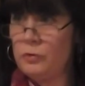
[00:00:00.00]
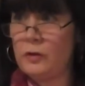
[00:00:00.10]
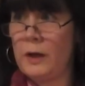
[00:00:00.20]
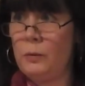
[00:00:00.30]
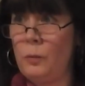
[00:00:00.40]

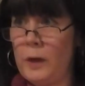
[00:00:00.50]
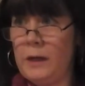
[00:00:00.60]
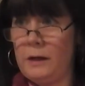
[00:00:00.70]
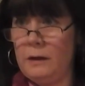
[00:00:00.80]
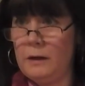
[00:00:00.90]
say we,
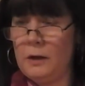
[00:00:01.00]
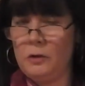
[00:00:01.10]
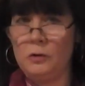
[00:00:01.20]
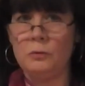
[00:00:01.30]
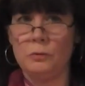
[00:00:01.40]

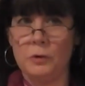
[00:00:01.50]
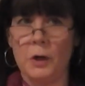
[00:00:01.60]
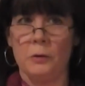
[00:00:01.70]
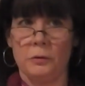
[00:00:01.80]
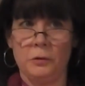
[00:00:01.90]
and you
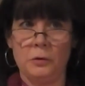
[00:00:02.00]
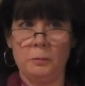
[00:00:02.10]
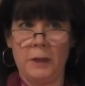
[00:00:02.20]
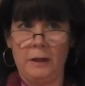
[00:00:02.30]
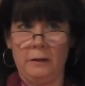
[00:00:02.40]
know who you
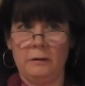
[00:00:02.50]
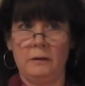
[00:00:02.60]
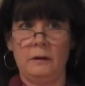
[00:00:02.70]
mean.